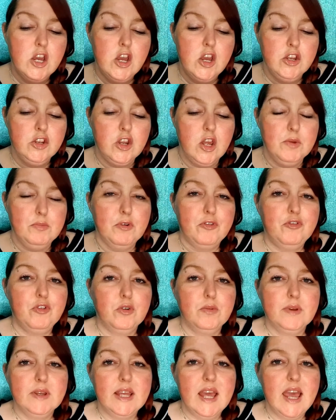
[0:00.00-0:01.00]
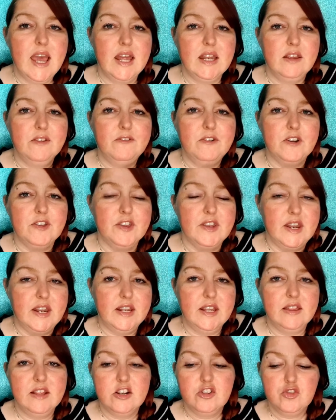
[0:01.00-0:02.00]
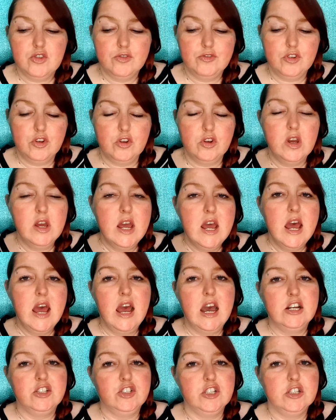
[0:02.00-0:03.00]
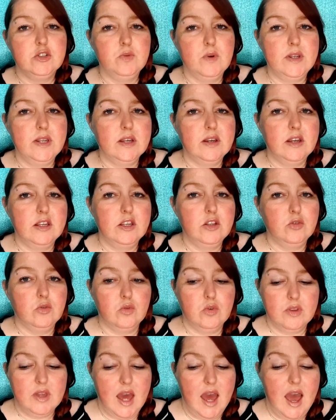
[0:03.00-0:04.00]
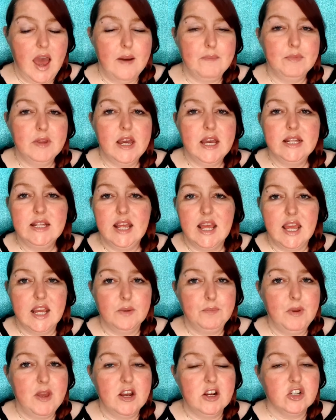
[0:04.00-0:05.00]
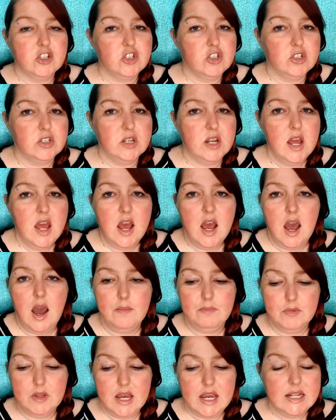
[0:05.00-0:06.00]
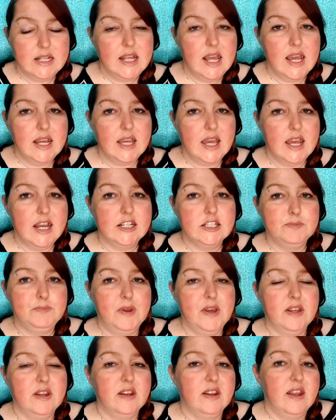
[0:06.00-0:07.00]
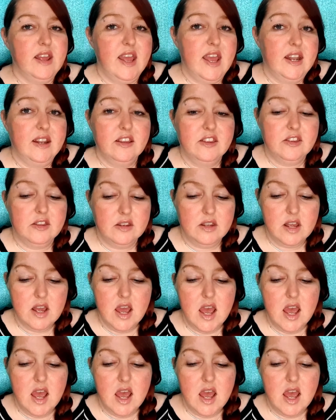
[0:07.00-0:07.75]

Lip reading: Now before we get any further into this review, I just want to let you know that I'm not a tech person, I'm not a tech expert or anything.